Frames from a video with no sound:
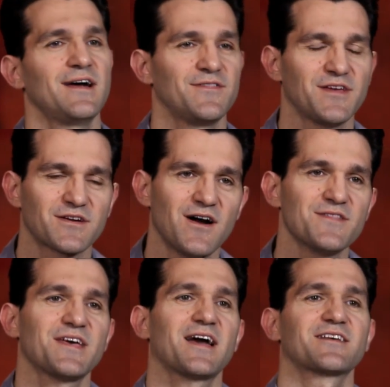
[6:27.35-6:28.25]
and they
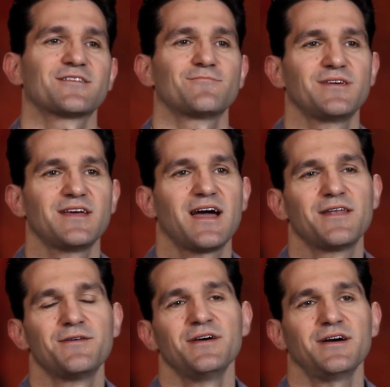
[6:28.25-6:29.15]
contacted me
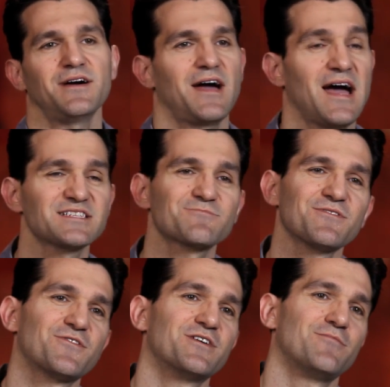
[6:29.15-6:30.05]
and asked
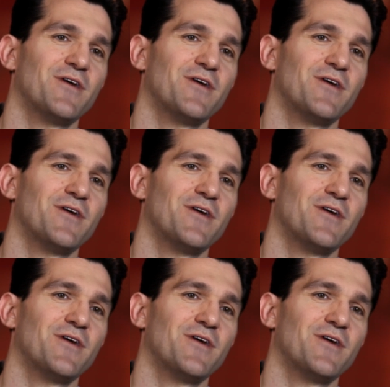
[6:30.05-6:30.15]
me for a